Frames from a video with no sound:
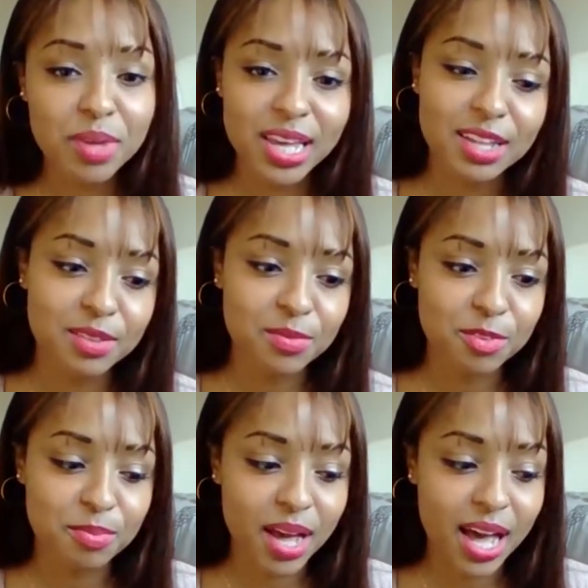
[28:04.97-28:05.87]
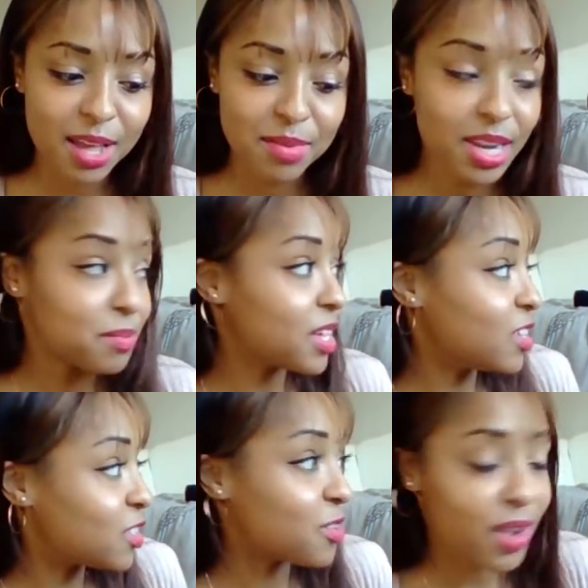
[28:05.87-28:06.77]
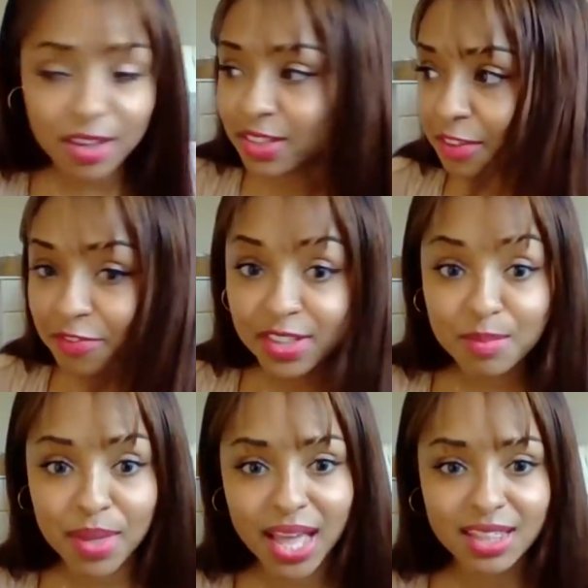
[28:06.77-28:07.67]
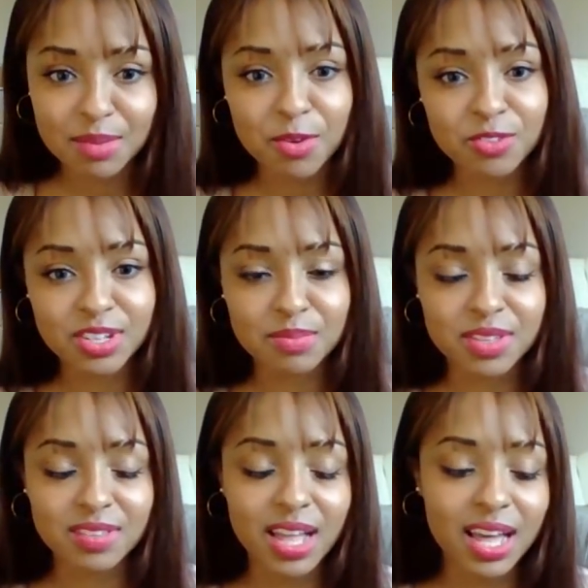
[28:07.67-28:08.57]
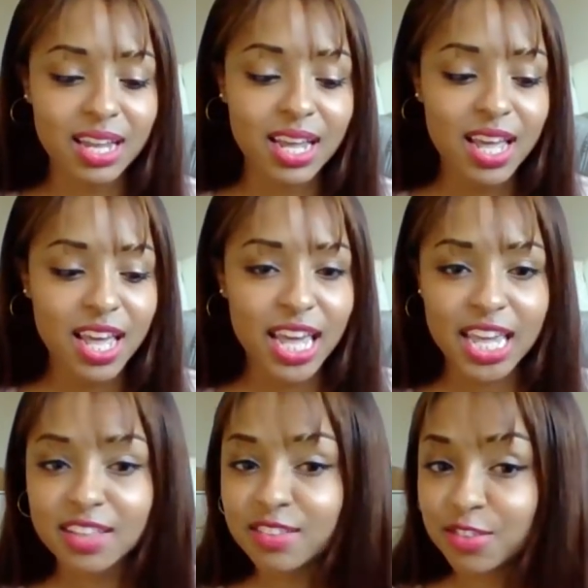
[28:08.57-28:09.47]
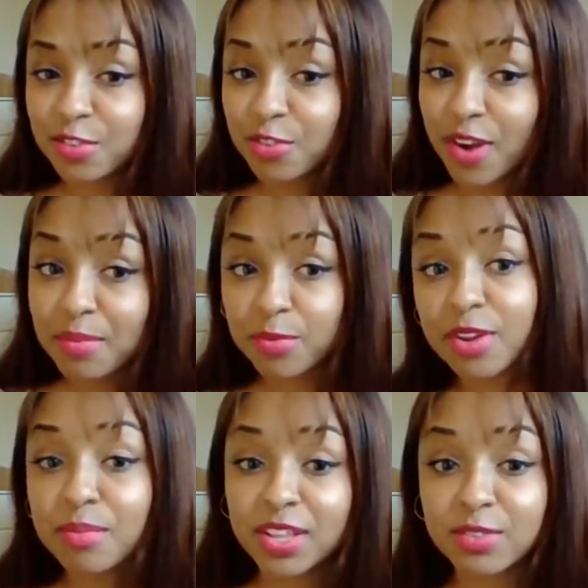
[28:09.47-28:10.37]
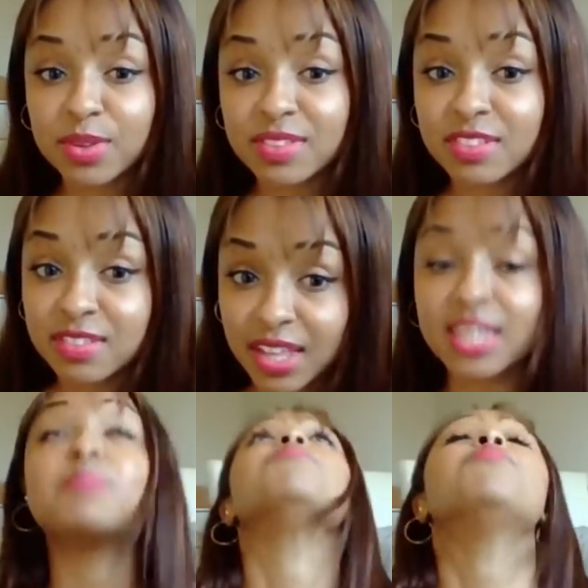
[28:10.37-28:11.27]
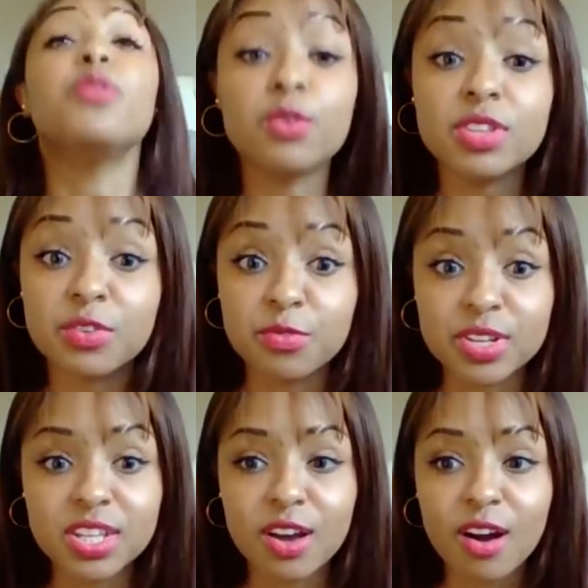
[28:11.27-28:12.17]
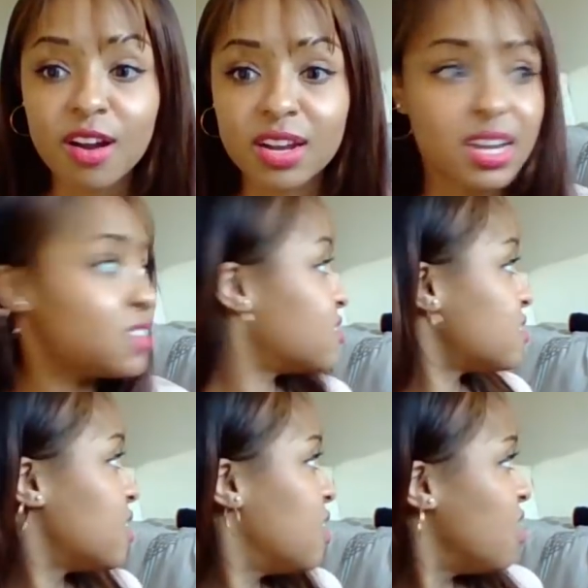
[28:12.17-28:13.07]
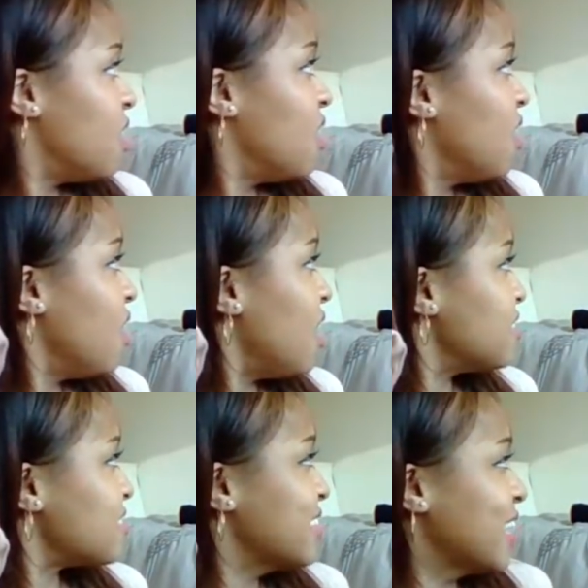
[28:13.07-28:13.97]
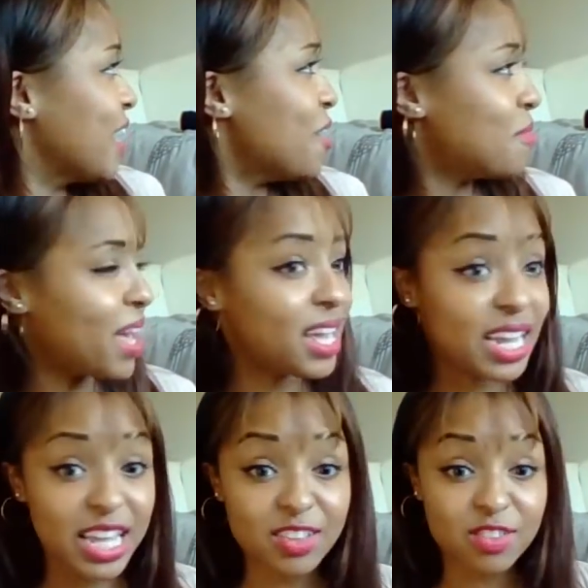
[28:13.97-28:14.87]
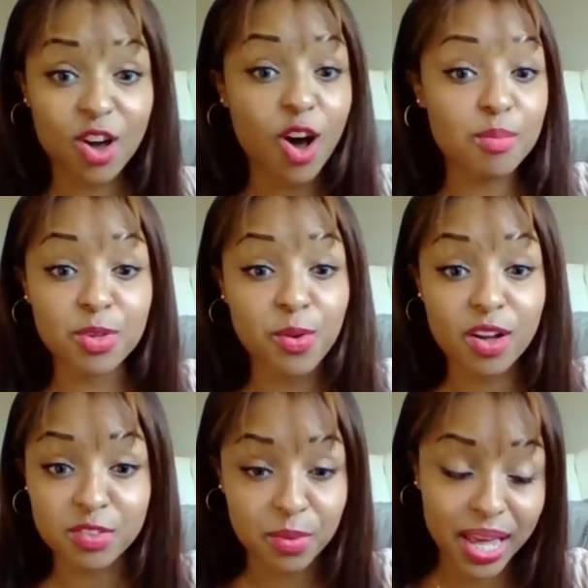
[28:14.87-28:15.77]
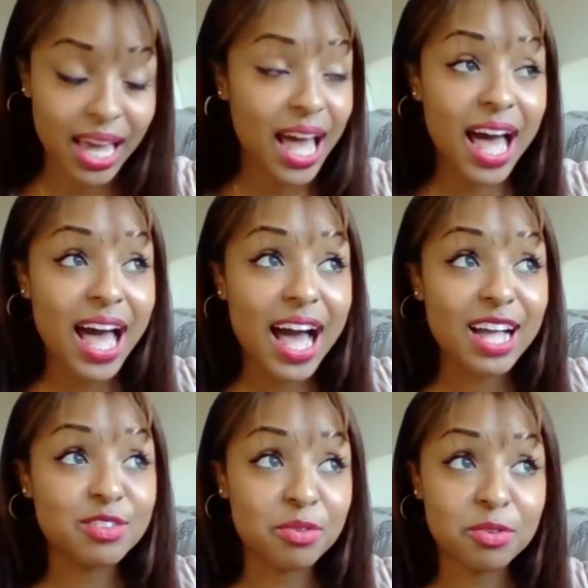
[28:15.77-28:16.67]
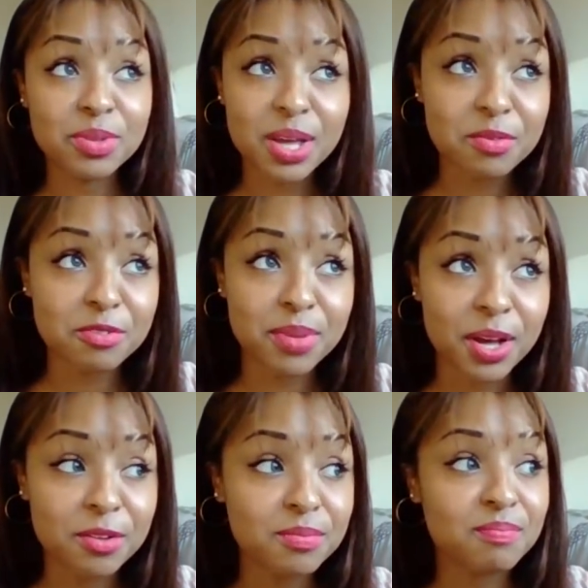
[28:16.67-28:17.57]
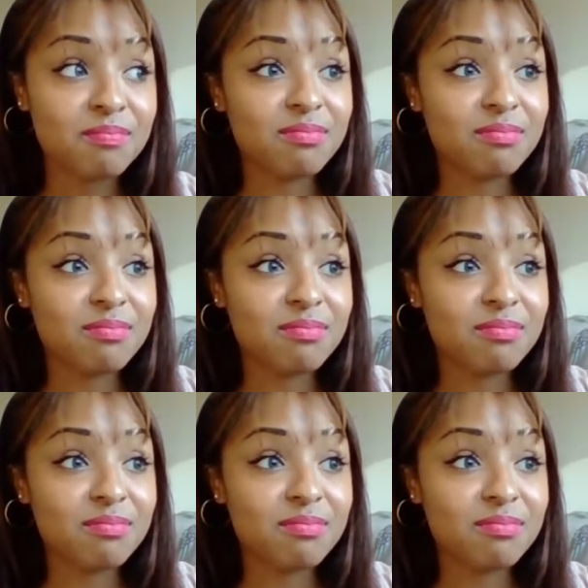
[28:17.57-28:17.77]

man was behind me, and I'm like looking around, like feeling bad that I'm holding up this line. He just grabbed one of my twists and just like pulled it really hard. And I just like held my head, and he just calmly walked away. I don't know what that was about,